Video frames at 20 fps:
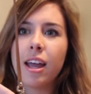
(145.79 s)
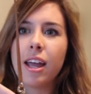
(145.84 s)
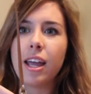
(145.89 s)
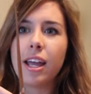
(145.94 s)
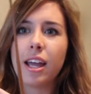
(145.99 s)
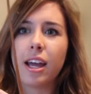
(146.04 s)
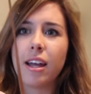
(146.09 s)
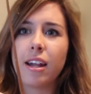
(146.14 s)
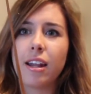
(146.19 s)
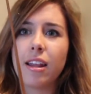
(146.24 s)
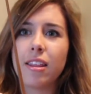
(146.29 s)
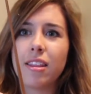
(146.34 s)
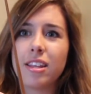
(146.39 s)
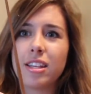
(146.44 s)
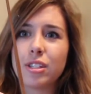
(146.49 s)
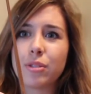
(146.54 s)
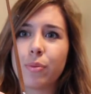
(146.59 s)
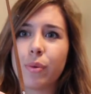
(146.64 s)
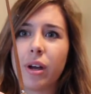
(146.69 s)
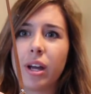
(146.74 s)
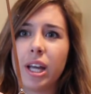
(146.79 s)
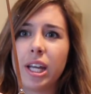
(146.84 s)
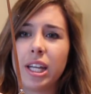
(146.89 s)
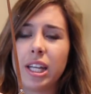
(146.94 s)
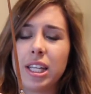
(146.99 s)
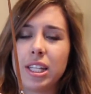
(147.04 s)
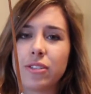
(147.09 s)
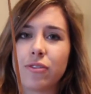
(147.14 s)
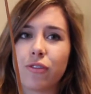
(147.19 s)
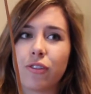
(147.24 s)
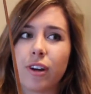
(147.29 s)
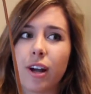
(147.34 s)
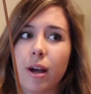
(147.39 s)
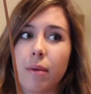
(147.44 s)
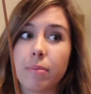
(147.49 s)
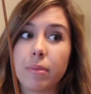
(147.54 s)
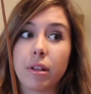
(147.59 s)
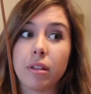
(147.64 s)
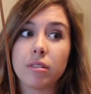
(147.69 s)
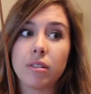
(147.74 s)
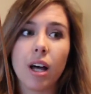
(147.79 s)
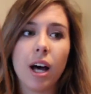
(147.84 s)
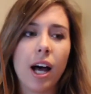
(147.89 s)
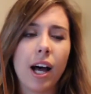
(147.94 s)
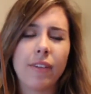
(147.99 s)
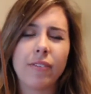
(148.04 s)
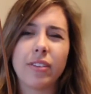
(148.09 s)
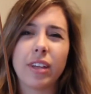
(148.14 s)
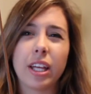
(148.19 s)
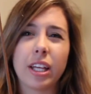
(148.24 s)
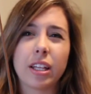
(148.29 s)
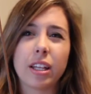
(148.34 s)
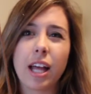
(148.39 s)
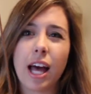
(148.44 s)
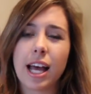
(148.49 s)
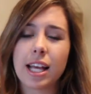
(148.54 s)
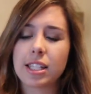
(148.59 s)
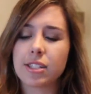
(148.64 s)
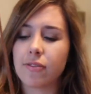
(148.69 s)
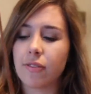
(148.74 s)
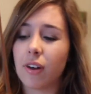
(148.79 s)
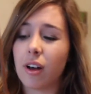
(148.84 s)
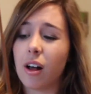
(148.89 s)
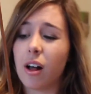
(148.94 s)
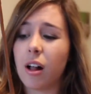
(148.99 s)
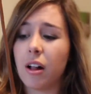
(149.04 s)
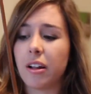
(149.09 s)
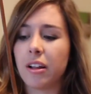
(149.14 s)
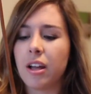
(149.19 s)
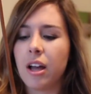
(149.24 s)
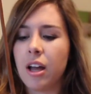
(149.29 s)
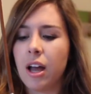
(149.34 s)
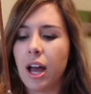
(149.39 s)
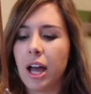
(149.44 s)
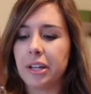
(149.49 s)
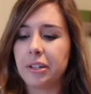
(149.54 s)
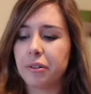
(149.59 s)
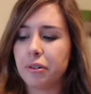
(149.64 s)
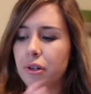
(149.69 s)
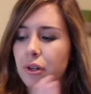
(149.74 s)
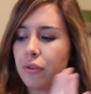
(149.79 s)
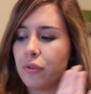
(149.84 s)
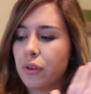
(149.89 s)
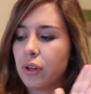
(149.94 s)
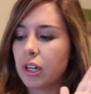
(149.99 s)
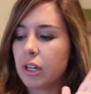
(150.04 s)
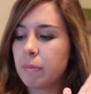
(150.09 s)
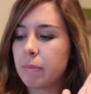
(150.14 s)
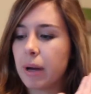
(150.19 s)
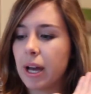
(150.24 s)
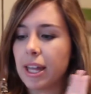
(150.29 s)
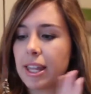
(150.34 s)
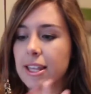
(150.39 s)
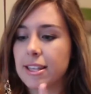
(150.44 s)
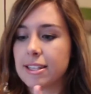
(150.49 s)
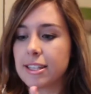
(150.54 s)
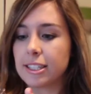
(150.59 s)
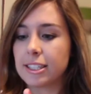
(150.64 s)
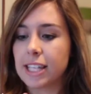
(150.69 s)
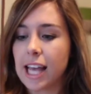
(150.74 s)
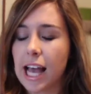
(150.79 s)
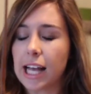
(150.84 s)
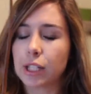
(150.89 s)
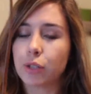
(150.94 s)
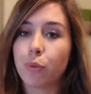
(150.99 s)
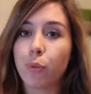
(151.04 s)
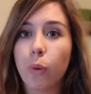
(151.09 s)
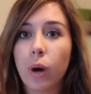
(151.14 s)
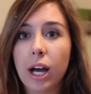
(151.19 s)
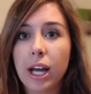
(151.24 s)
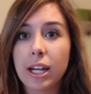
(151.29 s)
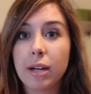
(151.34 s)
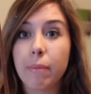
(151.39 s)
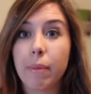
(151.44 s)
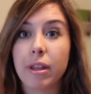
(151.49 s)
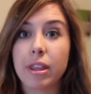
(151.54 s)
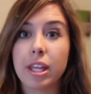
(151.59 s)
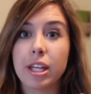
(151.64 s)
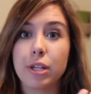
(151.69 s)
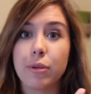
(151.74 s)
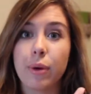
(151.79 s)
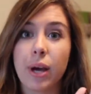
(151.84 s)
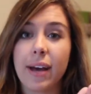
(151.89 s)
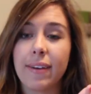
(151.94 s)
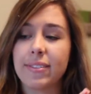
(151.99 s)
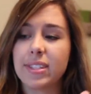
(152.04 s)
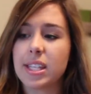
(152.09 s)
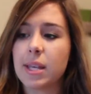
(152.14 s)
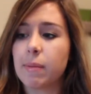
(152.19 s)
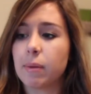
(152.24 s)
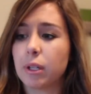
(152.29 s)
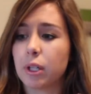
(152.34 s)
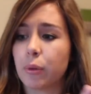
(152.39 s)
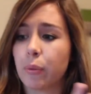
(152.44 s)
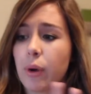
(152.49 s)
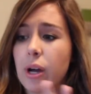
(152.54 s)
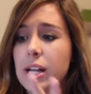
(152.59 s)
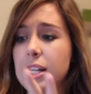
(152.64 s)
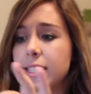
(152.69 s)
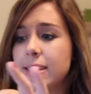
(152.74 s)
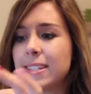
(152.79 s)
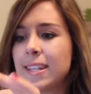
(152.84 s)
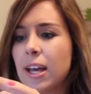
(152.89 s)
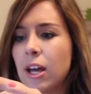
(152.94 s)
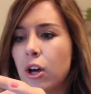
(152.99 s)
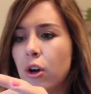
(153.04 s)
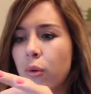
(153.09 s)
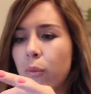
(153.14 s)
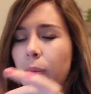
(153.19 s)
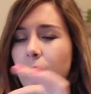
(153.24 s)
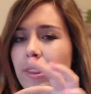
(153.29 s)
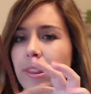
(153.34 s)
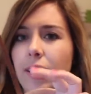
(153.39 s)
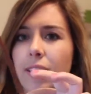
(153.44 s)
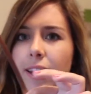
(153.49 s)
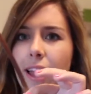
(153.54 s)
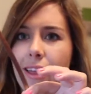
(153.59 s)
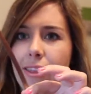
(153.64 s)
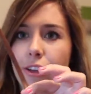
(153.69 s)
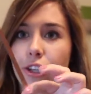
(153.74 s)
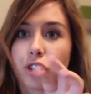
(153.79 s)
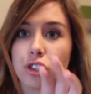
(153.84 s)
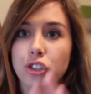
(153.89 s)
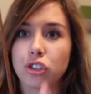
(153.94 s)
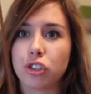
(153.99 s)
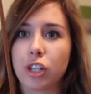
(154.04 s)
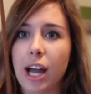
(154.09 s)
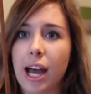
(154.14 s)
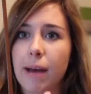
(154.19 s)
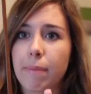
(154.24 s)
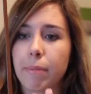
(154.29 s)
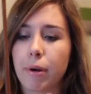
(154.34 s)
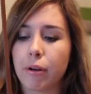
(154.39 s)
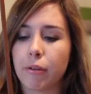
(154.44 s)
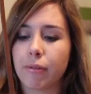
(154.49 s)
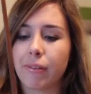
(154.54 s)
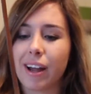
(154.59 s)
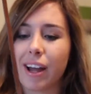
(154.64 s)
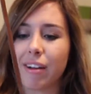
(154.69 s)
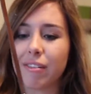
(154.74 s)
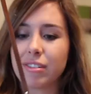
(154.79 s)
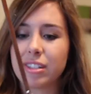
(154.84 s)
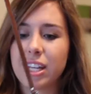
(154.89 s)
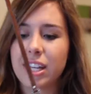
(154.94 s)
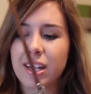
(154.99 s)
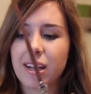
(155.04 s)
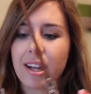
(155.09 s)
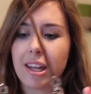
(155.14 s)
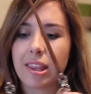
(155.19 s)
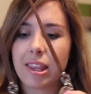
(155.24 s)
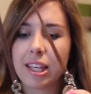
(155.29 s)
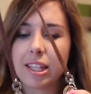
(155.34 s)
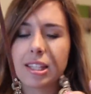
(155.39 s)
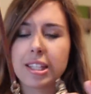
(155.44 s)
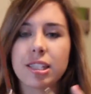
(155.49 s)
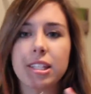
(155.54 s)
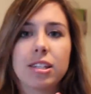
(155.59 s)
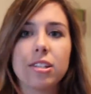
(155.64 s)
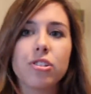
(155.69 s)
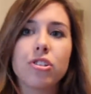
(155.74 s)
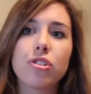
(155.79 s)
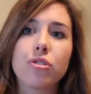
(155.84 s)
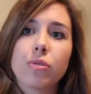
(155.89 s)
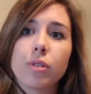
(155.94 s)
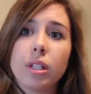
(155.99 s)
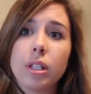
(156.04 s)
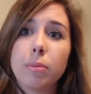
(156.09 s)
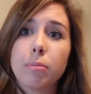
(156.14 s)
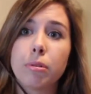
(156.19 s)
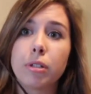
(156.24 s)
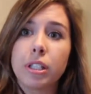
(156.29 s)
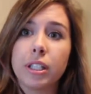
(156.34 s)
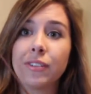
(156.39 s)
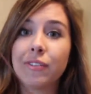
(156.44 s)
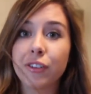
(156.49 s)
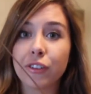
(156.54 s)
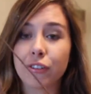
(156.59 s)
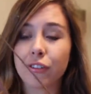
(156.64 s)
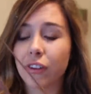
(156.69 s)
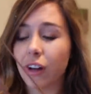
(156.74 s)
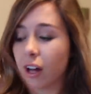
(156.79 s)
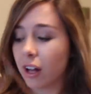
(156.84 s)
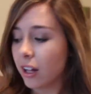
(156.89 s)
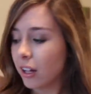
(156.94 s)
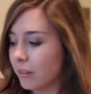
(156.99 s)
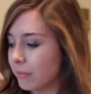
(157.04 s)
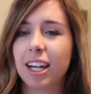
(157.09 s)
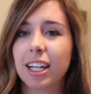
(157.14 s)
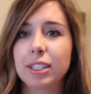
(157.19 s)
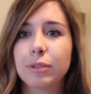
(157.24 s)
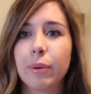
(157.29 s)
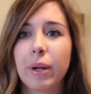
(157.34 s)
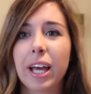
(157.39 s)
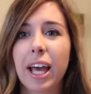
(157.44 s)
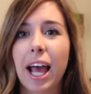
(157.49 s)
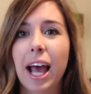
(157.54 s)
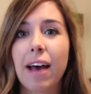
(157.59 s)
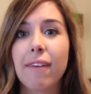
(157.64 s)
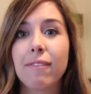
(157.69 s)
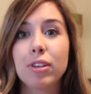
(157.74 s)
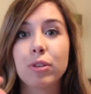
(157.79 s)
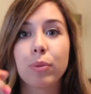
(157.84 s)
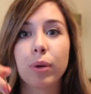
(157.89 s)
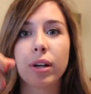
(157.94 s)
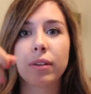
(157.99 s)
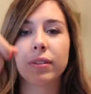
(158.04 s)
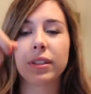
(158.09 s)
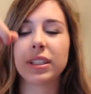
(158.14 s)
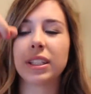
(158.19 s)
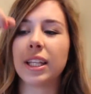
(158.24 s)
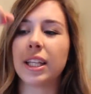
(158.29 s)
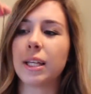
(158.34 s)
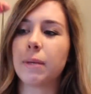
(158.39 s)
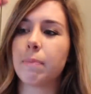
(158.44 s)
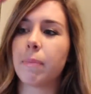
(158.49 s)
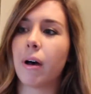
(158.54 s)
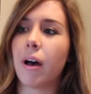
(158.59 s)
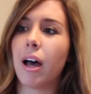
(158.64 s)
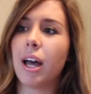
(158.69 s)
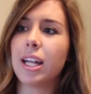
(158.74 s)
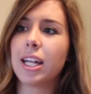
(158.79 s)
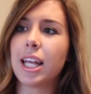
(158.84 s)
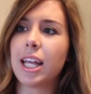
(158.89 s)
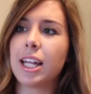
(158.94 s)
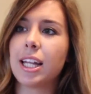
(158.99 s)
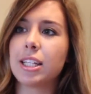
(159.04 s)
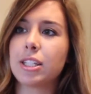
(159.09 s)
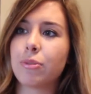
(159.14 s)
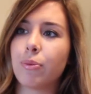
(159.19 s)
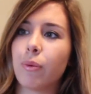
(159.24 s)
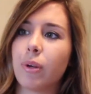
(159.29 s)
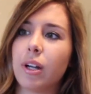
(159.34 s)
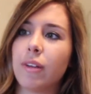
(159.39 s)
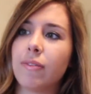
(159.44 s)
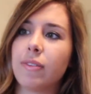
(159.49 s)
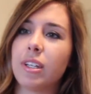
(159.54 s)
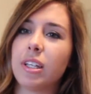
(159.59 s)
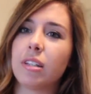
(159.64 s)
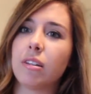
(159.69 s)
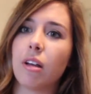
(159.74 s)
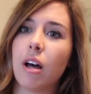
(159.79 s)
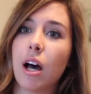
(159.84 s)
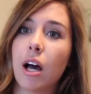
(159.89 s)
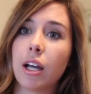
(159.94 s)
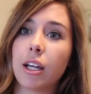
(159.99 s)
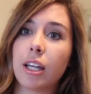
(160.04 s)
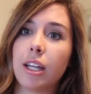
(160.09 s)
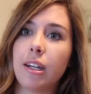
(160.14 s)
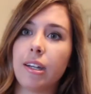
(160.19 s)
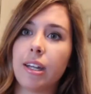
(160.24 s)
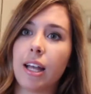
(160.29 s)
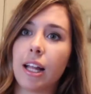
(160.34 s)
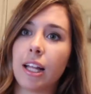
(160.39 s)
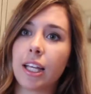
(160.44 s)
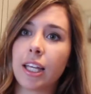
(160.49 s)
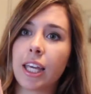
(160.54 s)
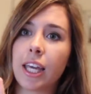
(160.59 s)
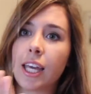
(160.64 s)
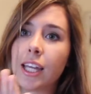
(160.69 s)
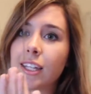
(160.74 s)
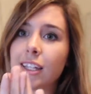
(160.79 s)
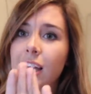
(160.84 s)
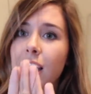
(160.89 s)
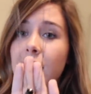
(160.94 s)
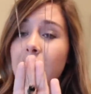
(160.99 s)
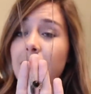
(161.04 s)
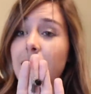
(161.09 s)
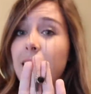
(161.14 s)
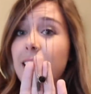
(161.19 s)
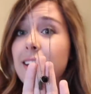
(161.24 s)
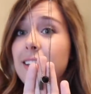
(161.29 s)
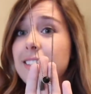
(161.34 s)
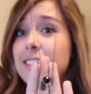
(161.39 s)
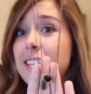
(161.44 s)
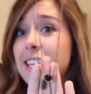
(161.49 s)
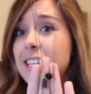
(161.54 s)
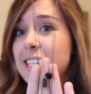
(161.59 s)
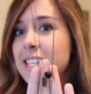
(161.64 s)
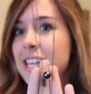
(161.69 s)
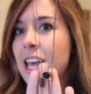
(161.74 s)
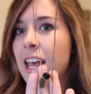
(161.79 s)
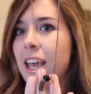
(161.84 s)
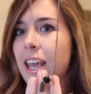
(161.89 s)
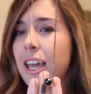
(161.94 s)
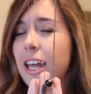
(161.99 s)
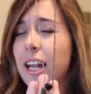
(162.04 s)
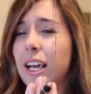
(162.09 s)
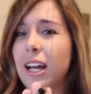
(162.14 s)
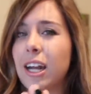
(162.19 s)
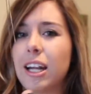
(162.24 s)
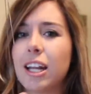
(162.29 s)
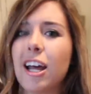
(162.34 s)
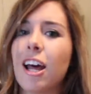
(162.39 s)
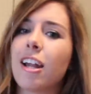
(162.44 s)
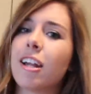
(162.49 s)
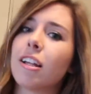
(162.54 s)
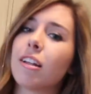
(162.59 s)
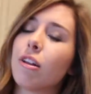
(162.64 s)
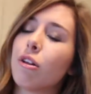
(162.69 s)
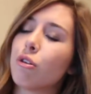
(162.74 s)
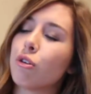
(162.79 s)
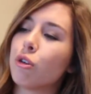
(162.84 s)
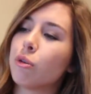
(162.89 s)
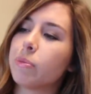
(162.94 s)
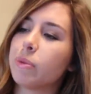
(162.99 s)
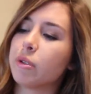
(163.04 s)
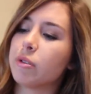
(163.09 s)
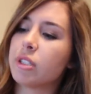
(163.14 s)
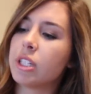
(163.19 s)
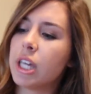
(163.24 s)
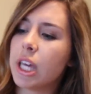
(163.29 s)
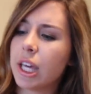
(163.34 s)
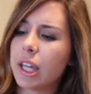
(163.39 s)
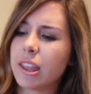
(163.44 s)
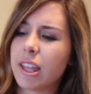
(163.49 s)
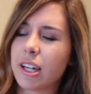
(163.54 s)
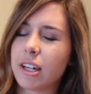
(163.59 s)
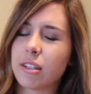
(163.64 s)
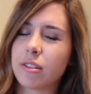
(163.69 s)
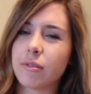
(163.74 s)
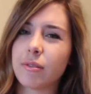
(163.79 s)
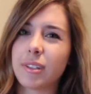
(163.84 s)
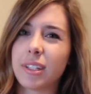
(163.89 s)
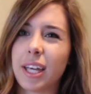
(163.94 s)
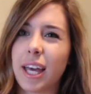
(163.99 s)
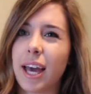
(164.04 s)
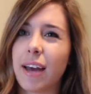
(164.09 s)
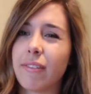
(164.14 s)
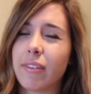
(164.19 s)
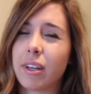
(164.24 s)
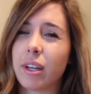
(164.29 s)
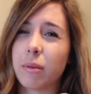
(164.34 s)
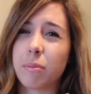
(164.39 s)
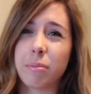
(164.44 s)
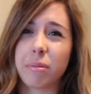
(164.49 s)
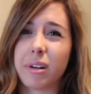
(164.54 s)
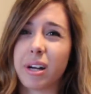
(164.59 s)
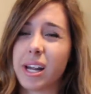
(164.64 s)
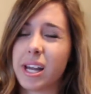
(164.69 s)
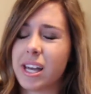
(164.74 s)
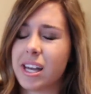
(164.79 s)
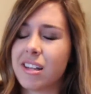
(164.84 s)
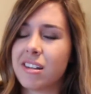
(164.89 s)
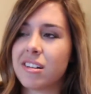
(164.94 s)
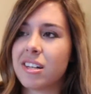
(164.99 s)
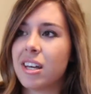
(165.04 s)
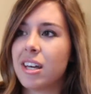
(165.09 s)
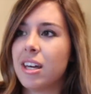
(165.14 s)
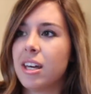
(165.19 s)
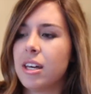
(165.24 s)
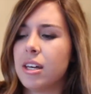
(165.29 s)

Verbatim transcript: And this one is from the Loft, like last fall. I don't know if you can buy this exact one, but they do have similar ones with the leather strap around it, and I think this is just really pretty for fall. The next one I have is one I recently bought, and it's one of the long, delicate kind of necklaces, and I got it at a local boutique that doesn't really have like a brand.